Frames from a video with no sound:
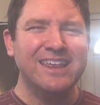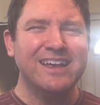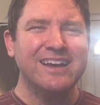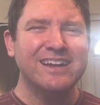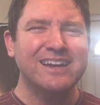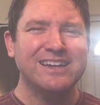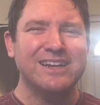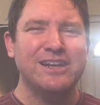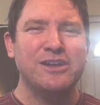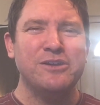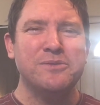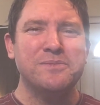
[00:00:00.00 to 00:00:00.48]

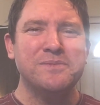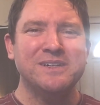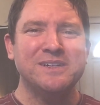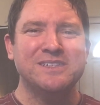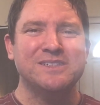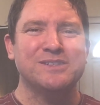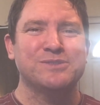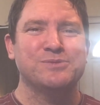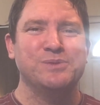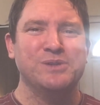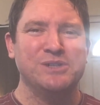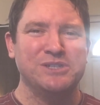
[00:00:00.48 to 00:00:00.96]
thought
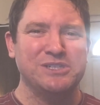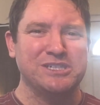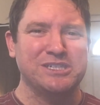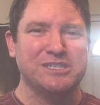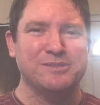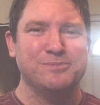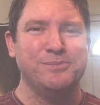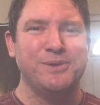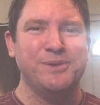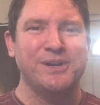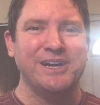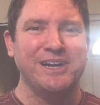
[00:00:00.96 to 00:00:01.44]
humans were
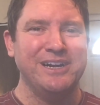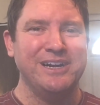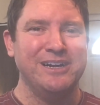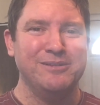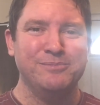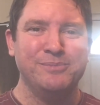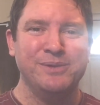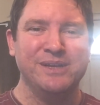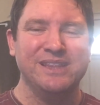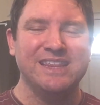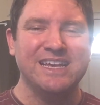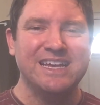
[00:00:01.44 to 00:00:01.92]

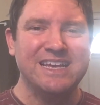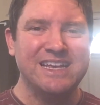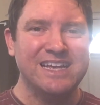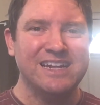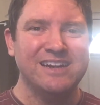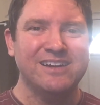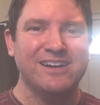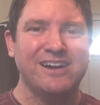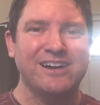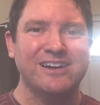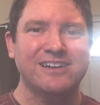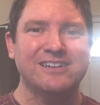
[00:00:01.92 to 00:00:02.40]
smart, but they
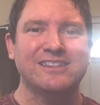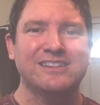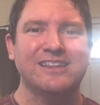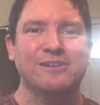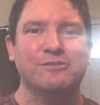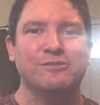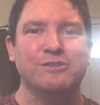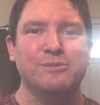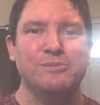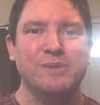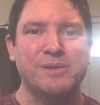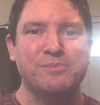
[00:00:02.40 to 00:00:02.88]
can
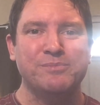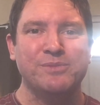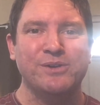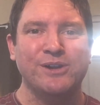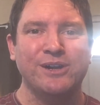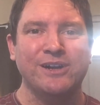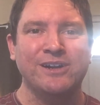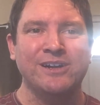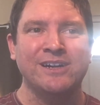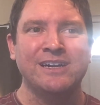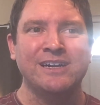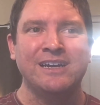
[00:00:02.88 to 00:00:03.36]
hardly
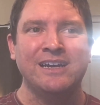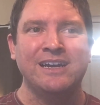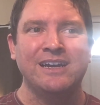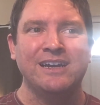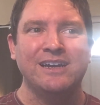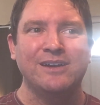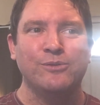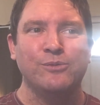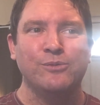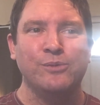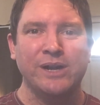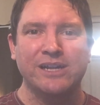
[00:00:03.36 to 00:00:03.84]
remember
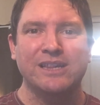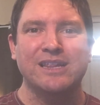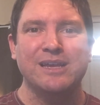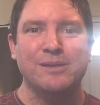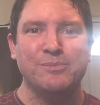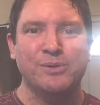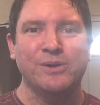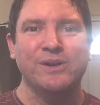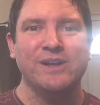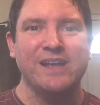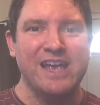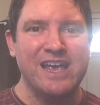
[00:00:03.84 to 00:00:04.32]
where
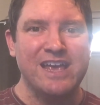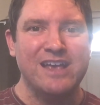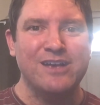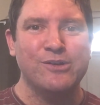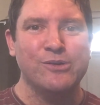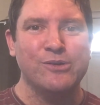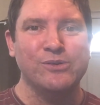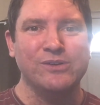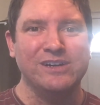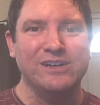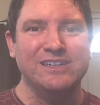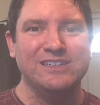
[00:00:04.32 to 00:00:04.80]
they put
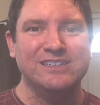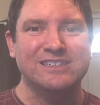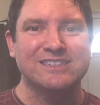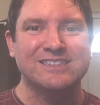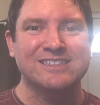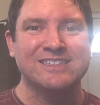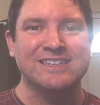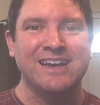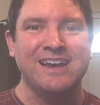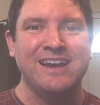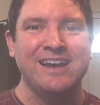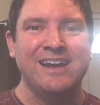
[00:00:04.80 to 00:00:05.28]

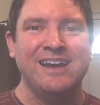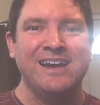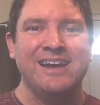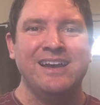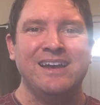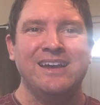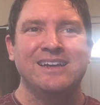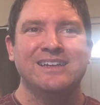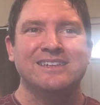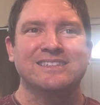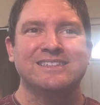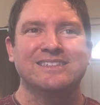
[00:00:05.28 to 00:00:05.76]
acorns.
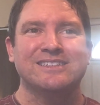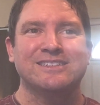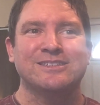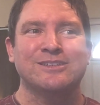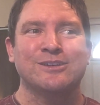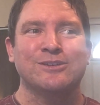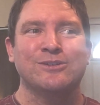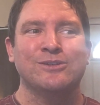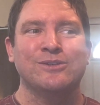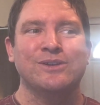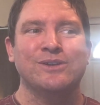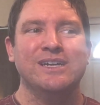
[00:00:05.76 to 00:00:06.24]

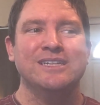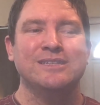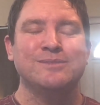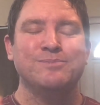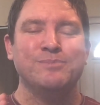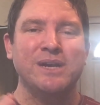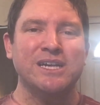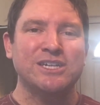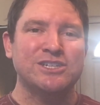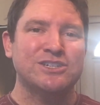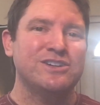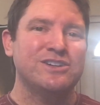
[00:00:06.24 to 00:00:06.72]
So it's
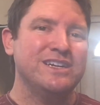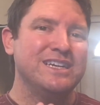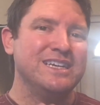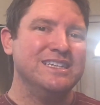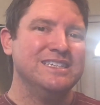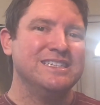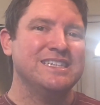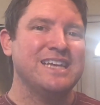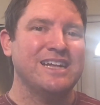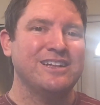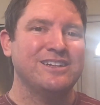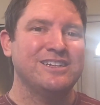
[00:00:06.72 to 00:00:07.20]
measuring
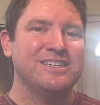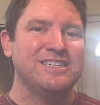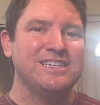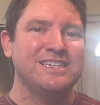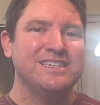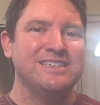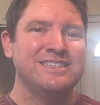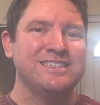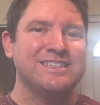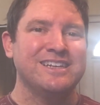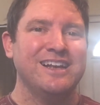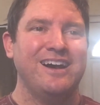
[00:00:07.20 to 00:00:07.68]

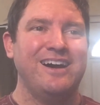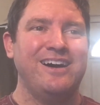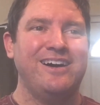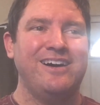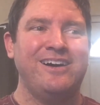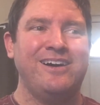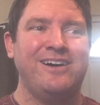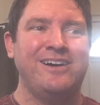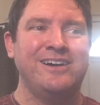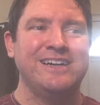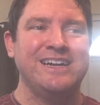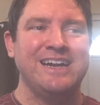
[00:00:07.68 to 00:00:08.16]
intelligence
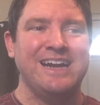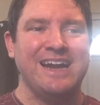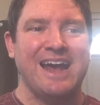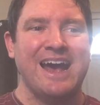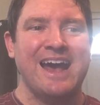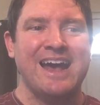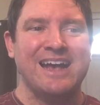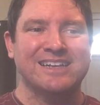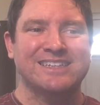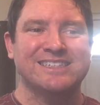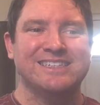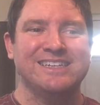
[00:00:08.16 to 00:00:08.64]
on an
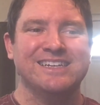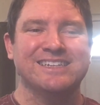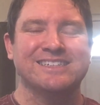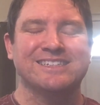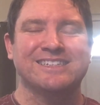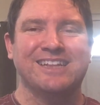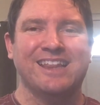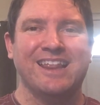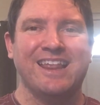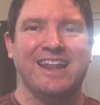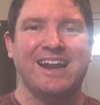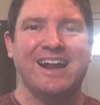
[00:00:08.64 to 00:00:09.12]

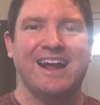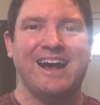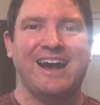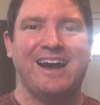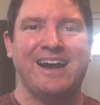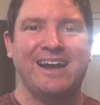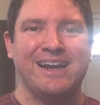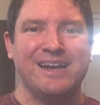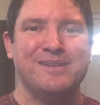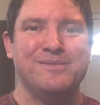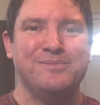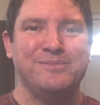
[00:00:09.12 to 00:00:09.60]
axis that
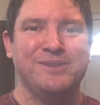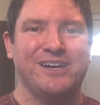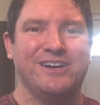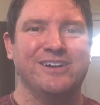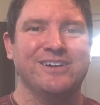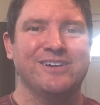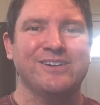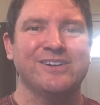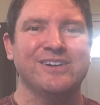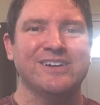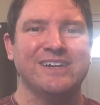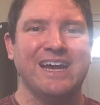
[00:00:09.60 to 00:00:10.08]
I am
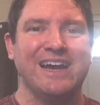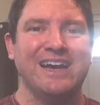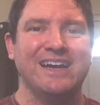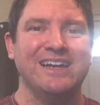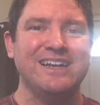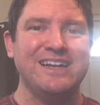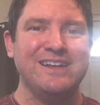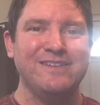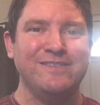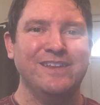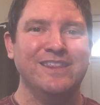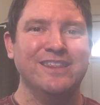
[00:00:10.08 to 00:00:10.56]
not good
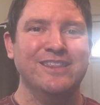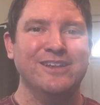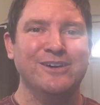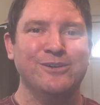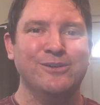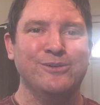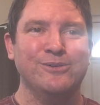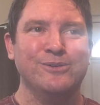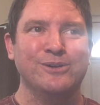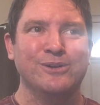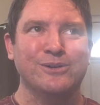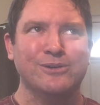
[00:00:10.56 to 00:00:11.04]
at, even
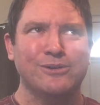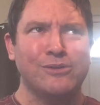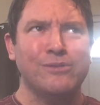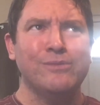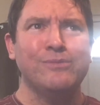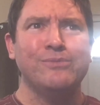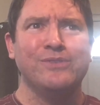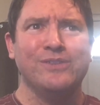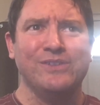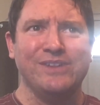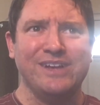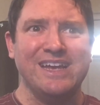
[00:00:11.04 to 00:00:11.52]
though
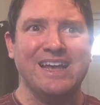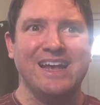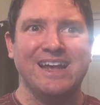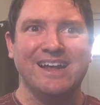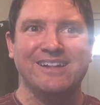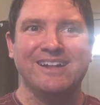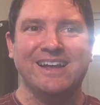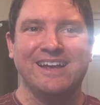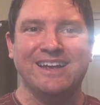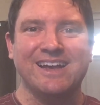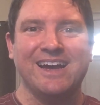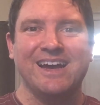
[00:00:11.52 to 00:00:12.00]
hopefully,
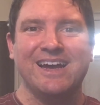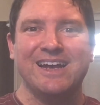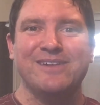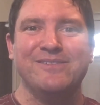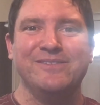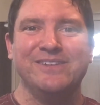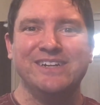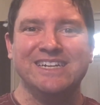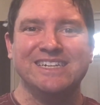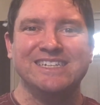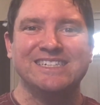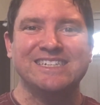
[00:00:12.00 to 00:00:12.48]
like, I
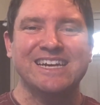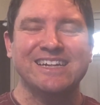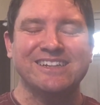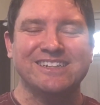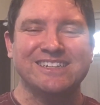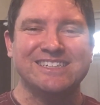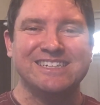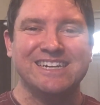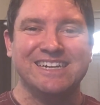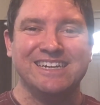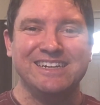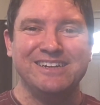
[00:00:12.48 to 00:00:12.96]
am an
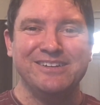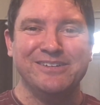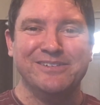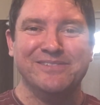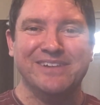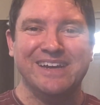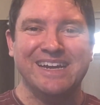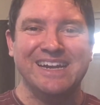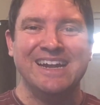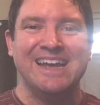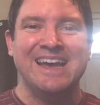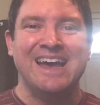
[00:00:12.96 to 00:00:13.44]
intelligent
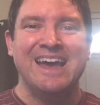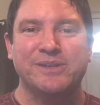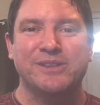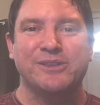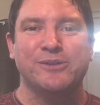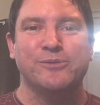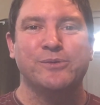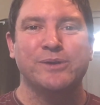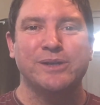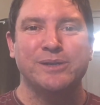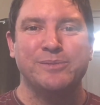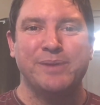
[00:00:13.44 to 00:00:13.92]
human, but
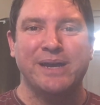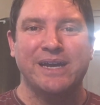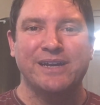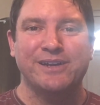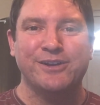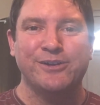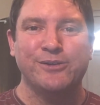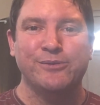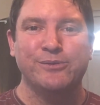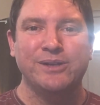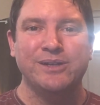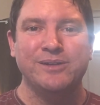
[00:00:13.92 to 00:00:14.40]
the
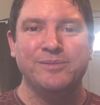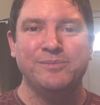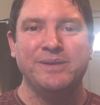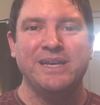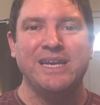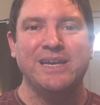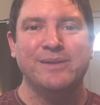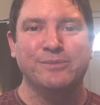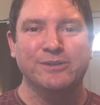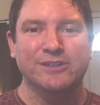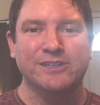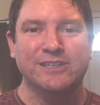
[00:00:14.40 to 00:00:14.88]
woodpecker wouldn't
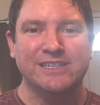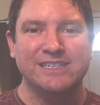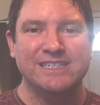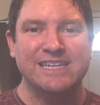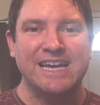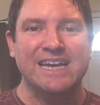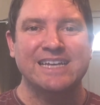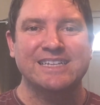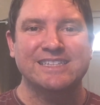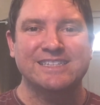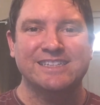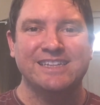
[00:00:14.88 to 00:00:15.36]
be able to
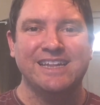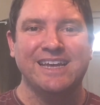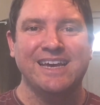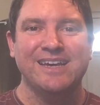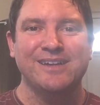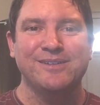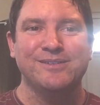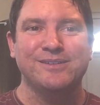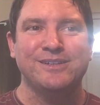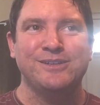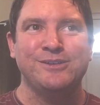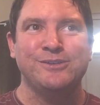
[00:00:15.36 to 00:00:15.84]
test
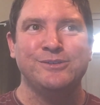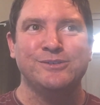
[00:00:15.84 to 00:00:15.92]
that